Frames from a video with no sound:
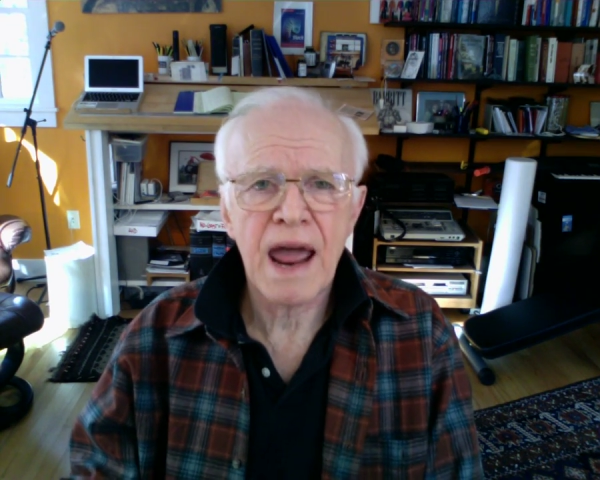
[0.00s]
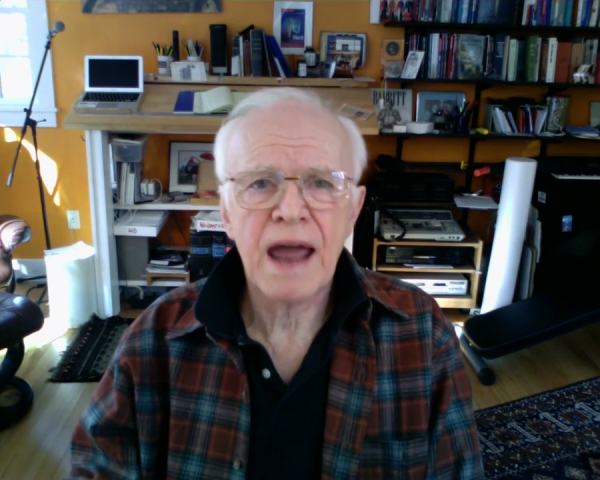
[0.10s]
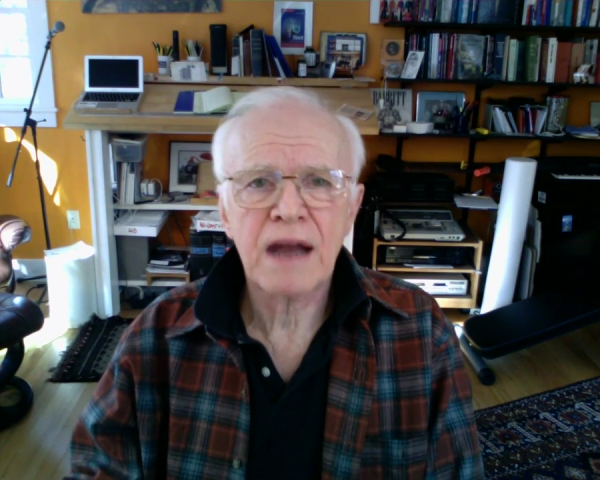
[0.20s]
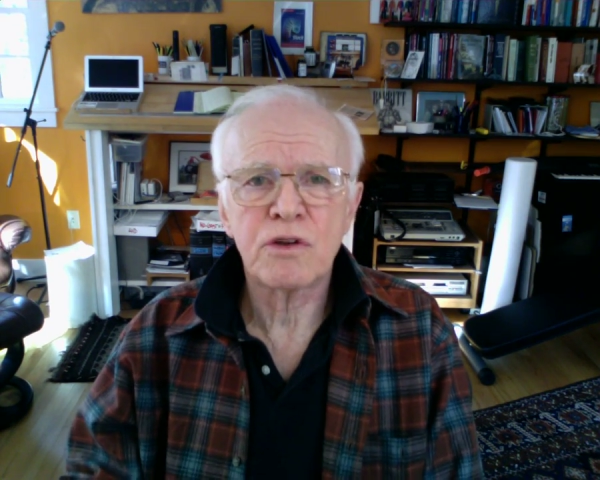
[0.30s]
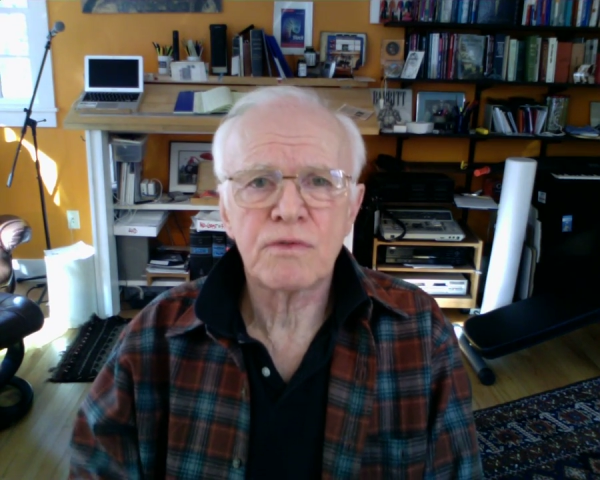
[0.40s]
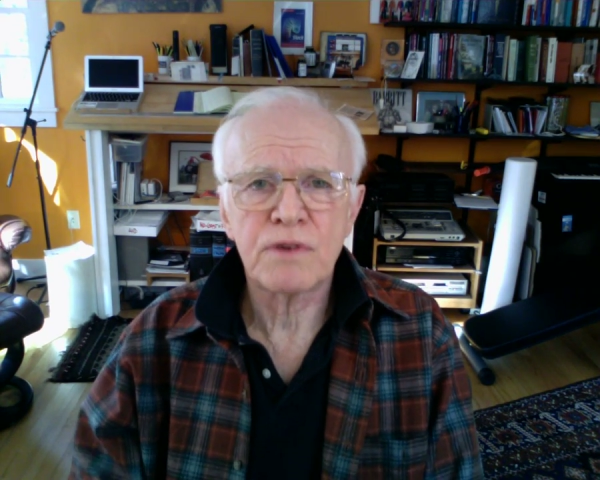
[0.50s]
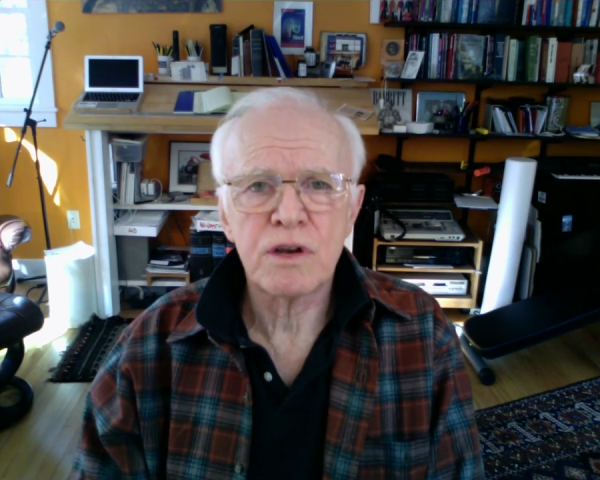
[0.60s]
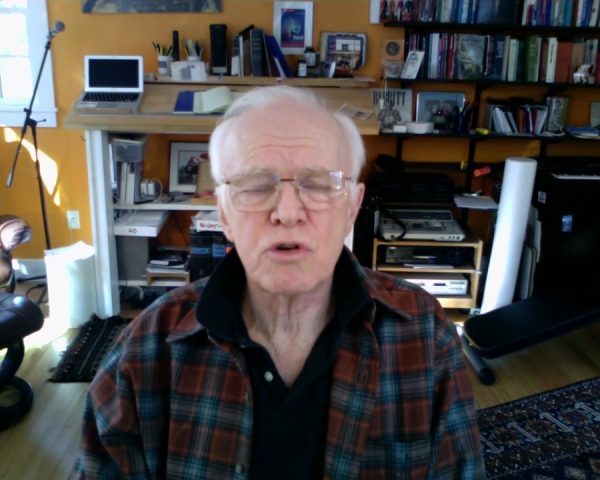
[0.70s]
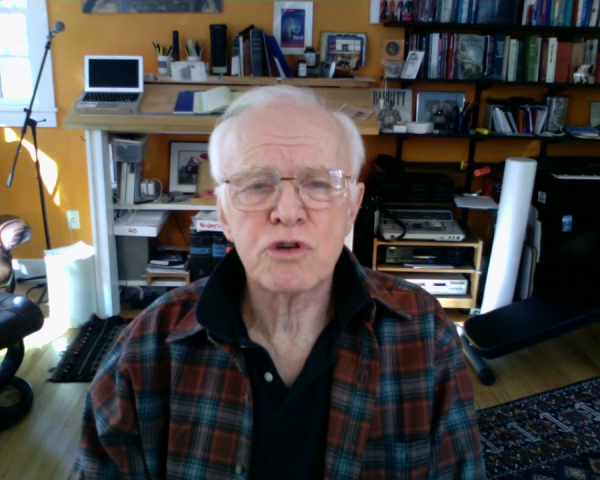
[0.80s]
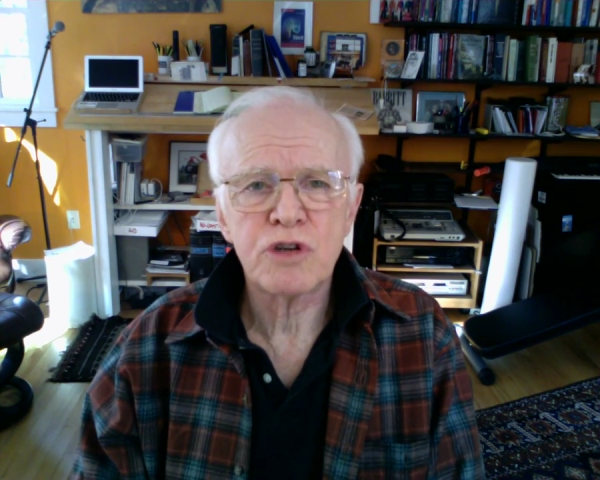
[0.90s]
act of
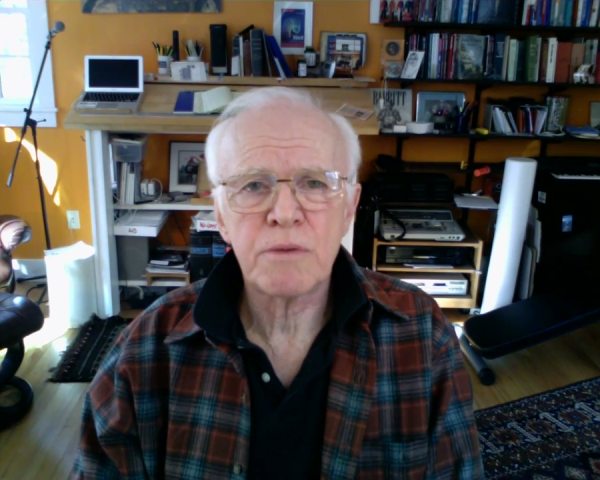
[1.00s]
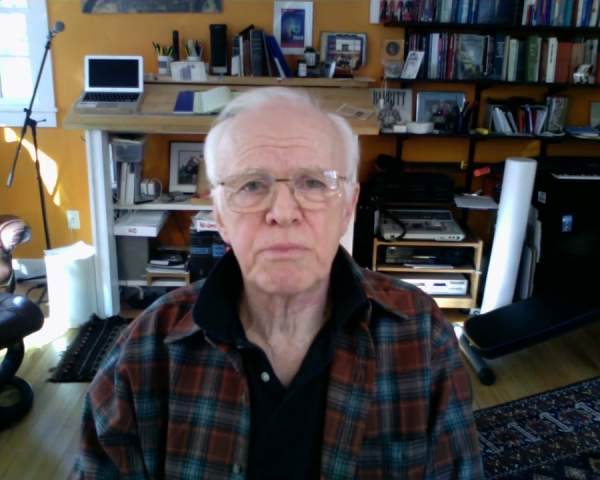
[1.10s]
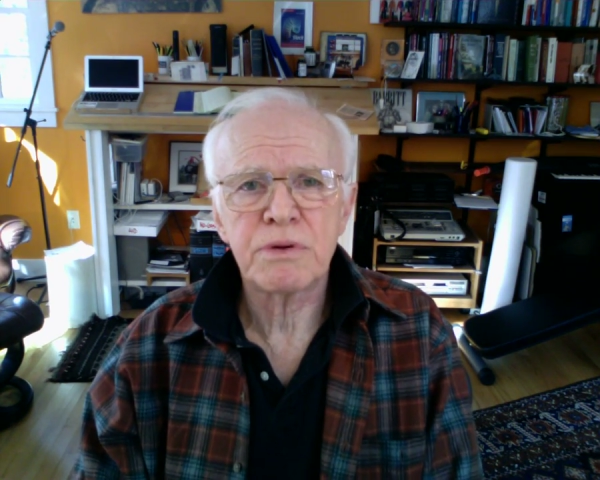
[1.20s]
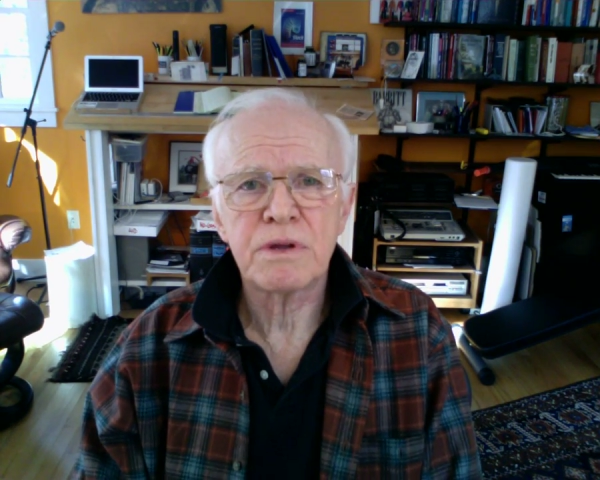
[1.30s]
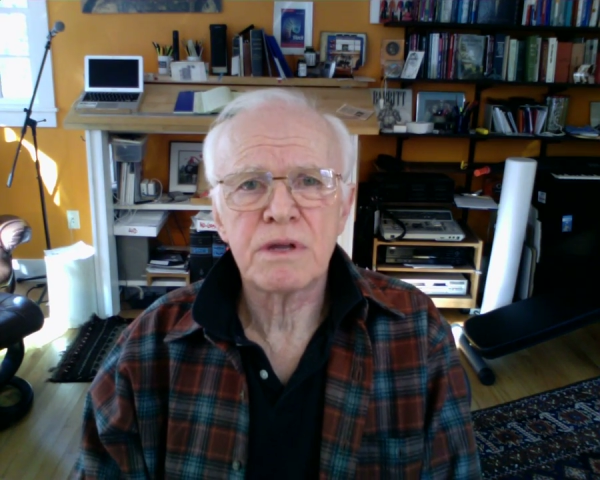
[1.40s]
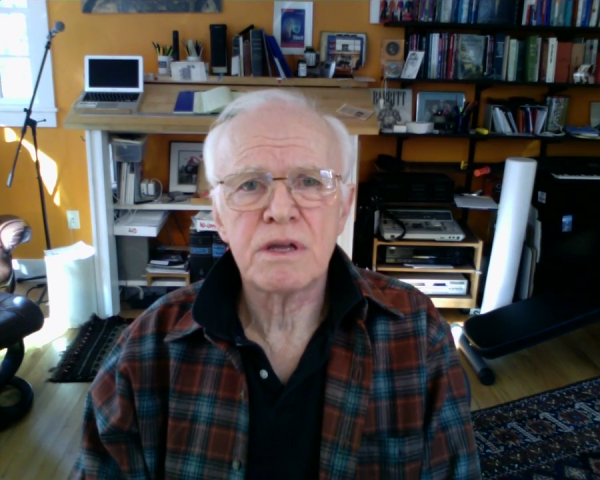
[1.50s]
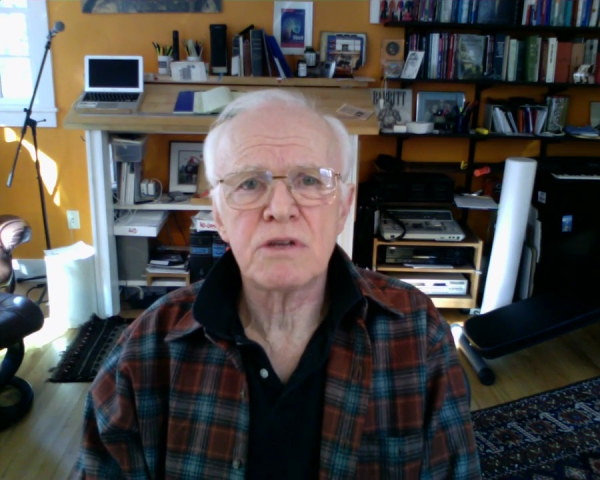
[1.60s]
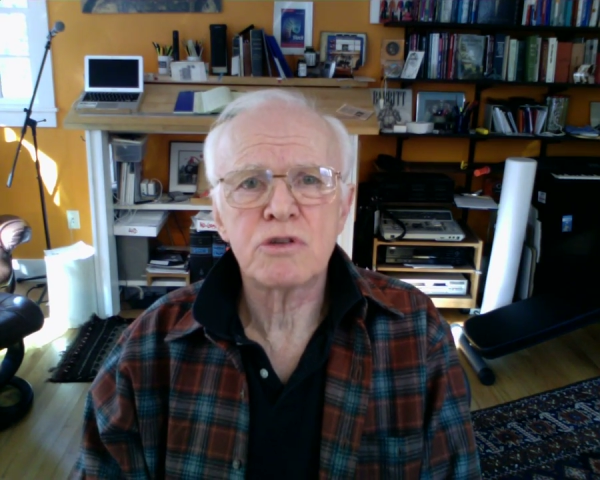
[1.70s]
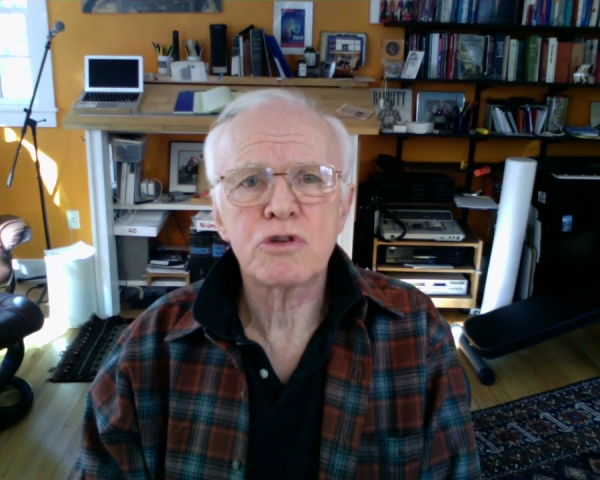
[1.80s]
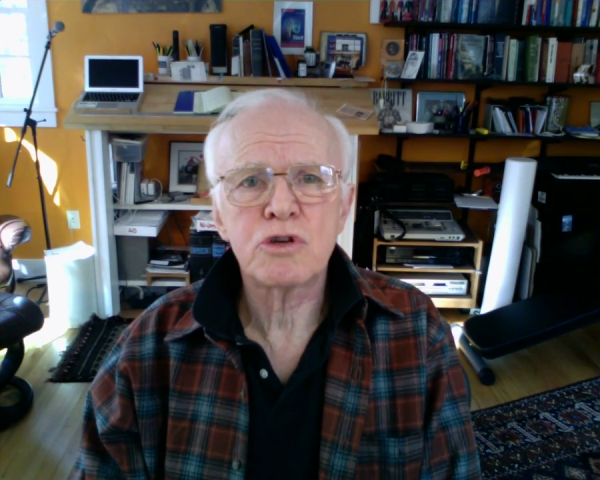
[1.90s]
leadership
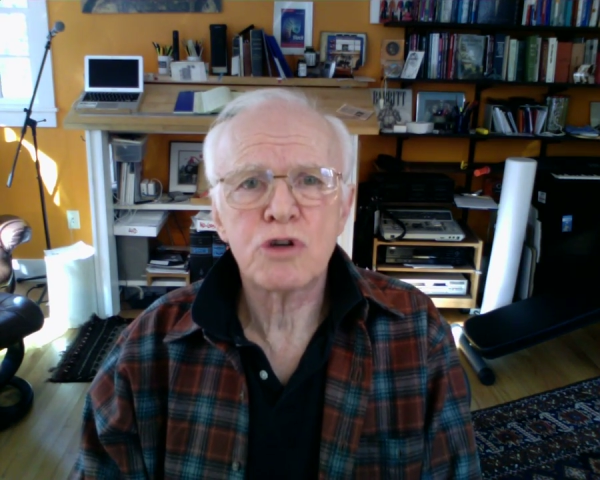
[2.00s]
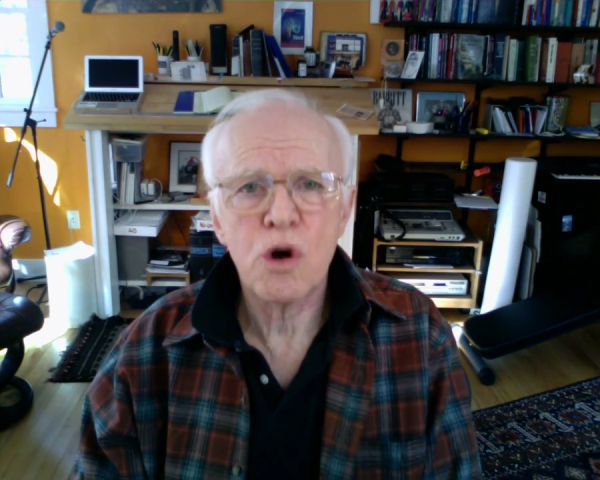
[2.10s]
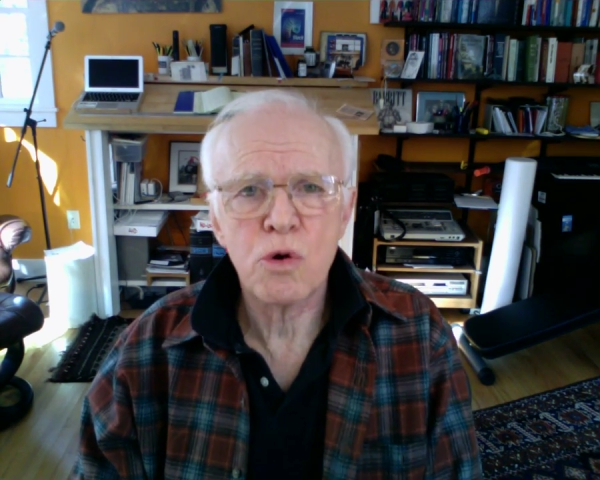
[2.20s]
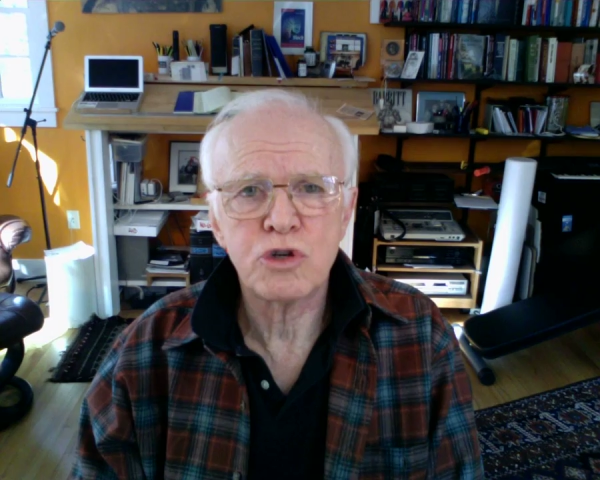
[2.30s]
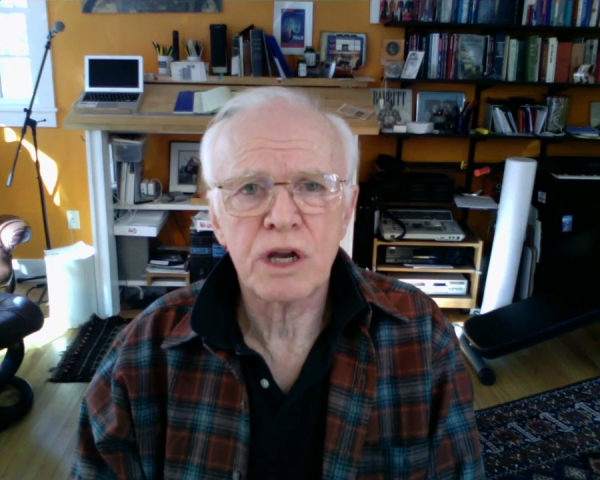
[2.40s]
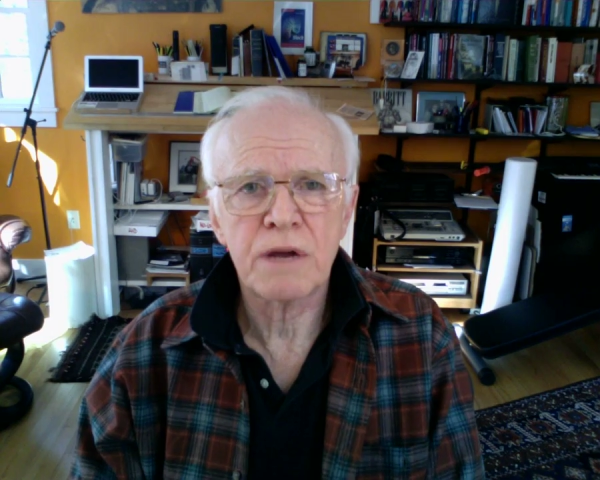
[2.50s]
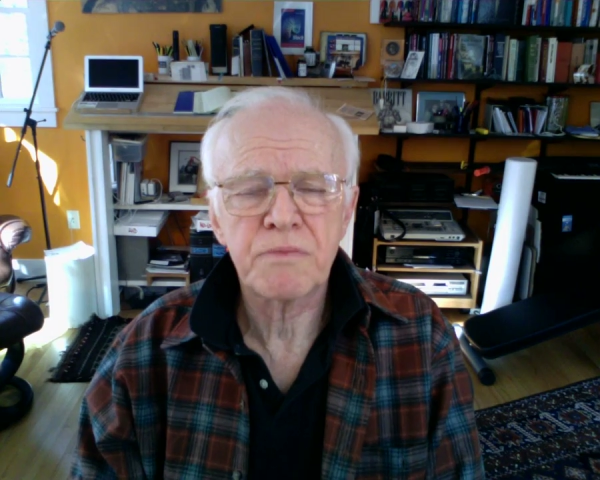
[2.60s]
is coaching.